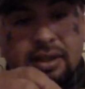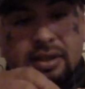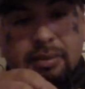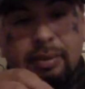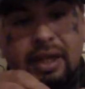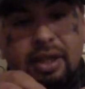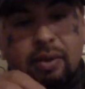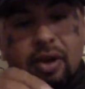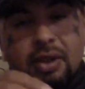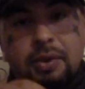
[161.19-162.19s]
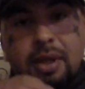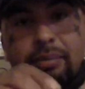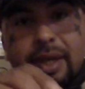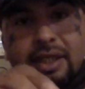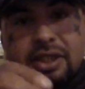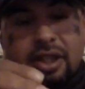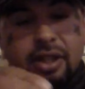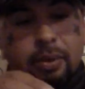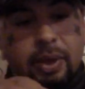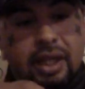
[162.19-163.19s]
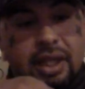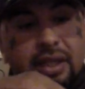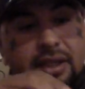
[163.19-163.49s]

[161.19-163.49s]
So you always want to make sure your rigging